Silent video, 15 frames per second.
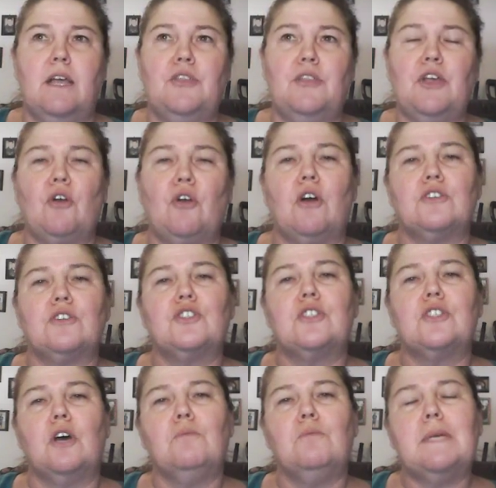there are
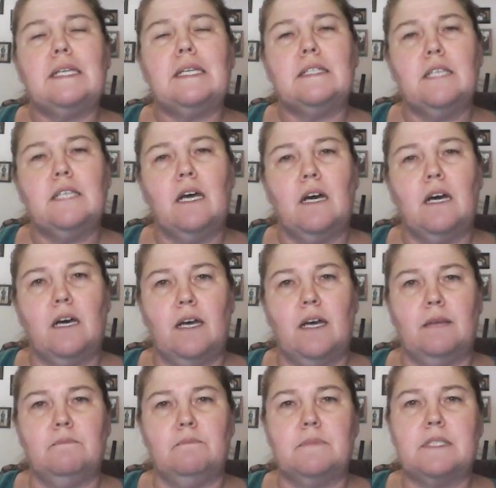so many
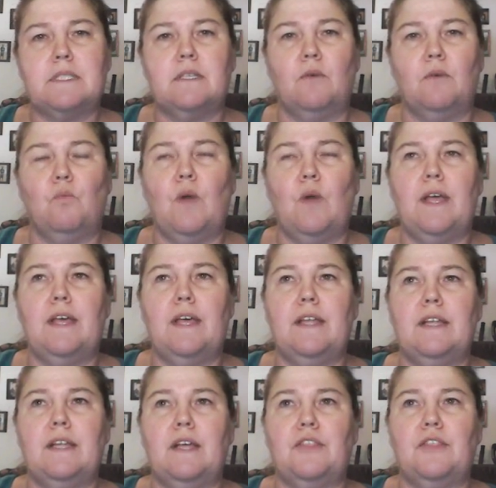times
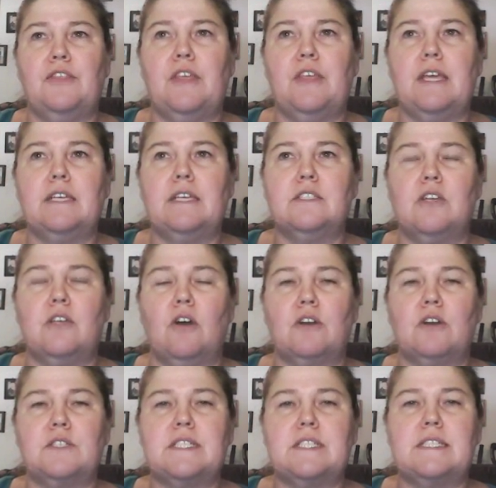when things
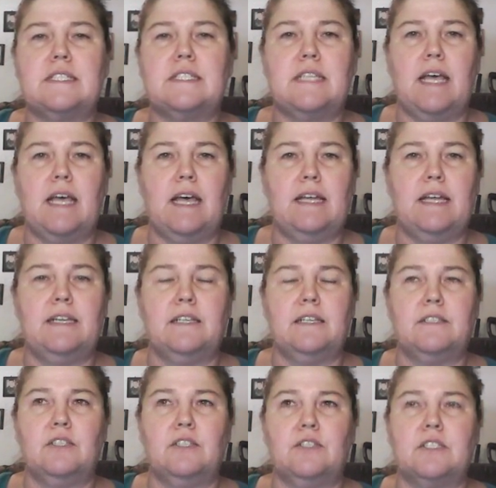are said
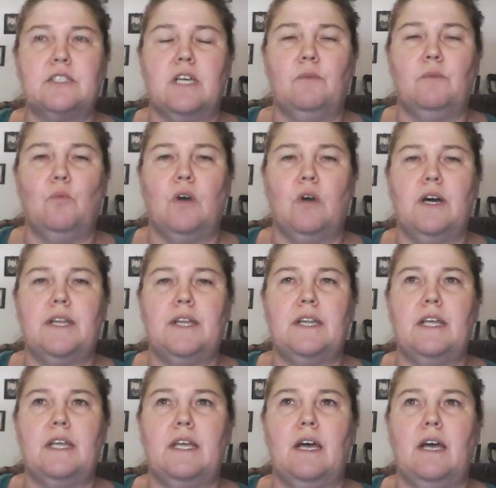to
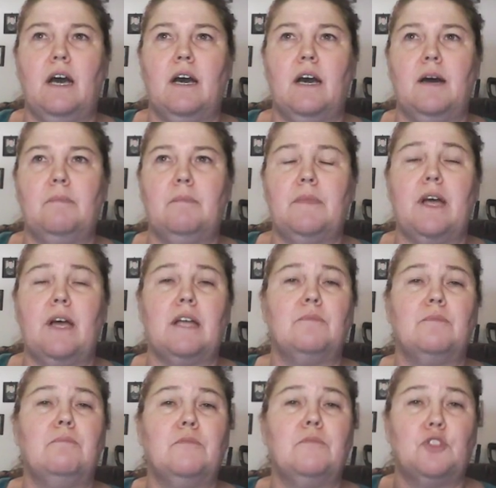someone, not
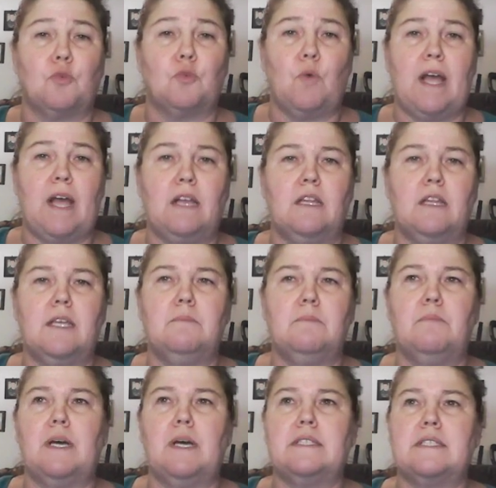directly,
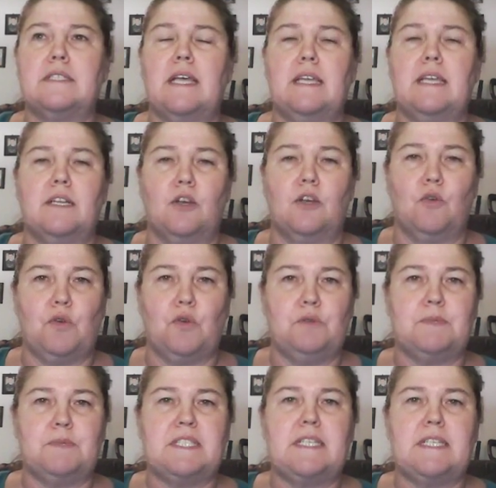but say in a
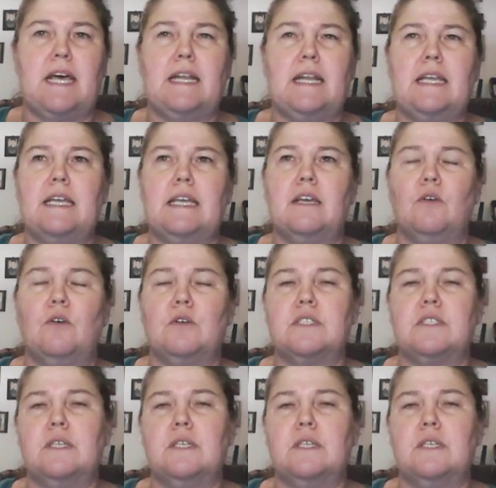group setting or